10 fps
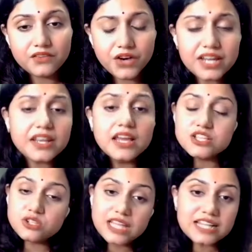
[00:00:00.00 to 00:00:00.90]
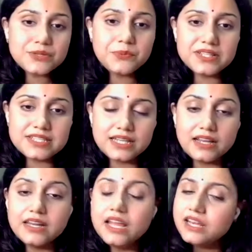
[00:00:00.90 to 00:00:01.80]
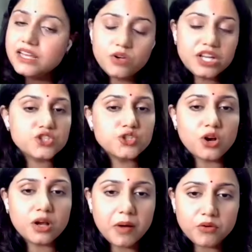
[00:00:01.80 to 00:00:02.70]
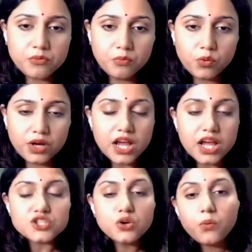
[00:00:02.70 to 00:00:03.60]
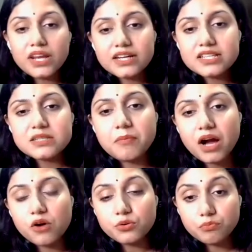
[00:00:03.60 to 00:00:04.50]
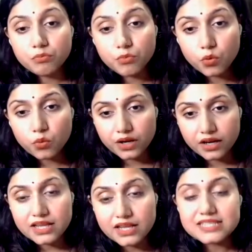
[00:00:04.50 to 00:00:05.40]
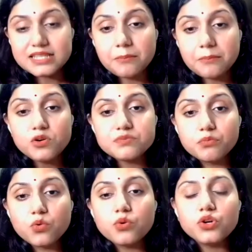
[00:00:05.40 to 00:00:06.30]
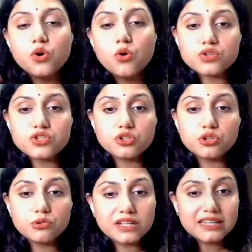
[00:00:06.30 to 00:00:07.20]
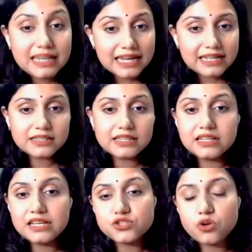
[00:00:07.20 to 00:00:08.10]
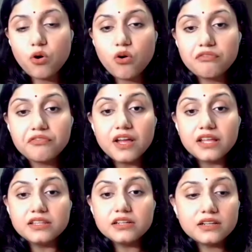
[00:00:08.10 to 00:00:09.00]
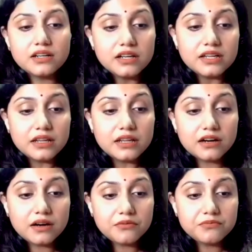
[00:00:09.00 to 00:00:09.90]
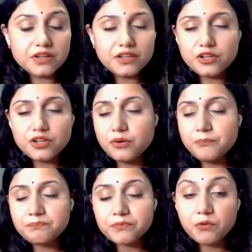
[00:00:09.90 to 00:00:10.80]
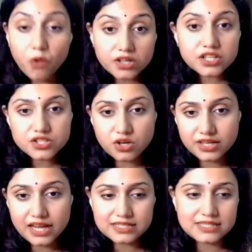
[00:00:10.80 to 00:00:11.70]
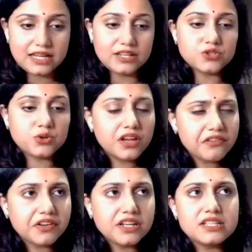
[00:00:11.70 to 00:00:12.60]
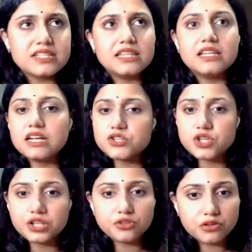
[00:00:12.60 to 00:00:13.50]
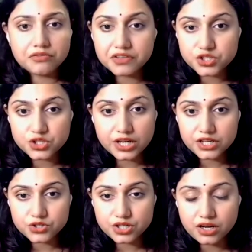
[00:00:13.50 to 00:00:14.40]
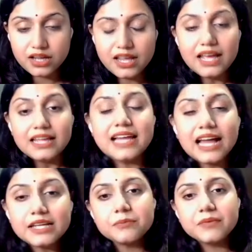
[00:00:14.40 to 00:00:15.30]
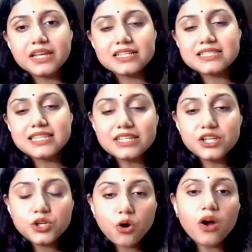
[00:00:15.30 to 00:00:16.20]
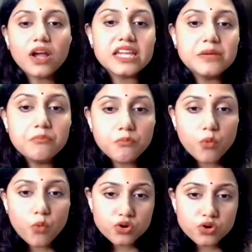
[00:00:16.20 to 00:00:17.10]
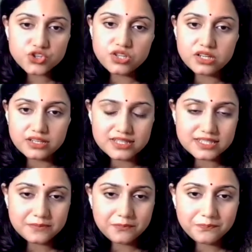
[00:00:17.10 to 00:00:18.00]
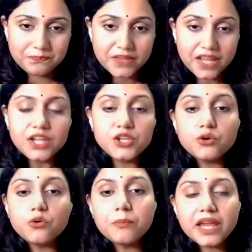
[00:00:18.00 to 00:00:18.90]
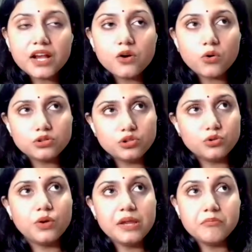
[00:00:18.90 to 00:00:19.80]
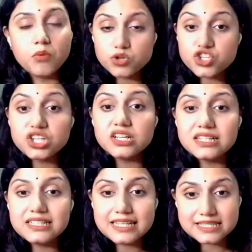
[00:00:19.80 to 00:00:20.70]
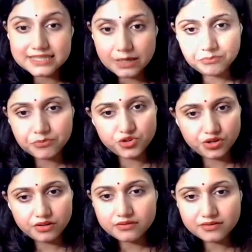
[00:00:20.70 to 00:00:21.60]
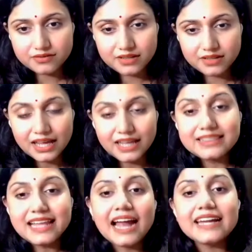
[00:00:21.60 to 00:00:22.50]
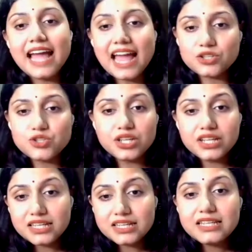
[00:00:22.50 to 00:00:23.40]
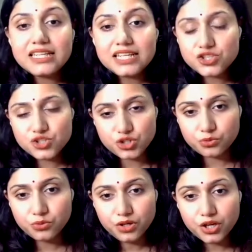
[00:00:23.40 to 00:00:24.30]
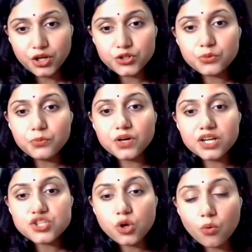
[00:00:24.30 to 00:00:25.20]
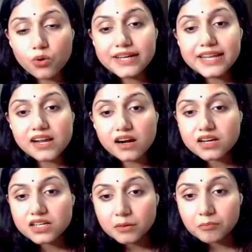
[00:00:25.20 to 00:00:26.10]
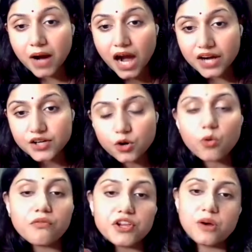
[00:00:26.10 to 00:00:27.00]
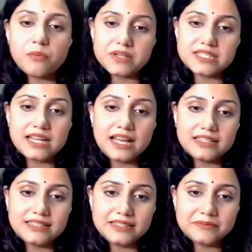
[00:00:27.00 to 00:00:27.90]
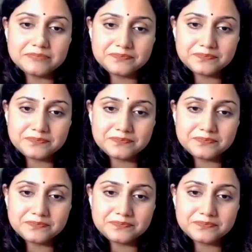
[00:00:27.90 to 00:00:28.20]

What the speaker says: right? So that's with sun. Now let's talk about moon. So when it is about moon, suppose moon goes through the later degrees of the water zodiac sign. So if it is in the nakshatra of Ashlesha, that means that your emotions, you may go through emotional deception that actually leads you towards holding a command over your personality.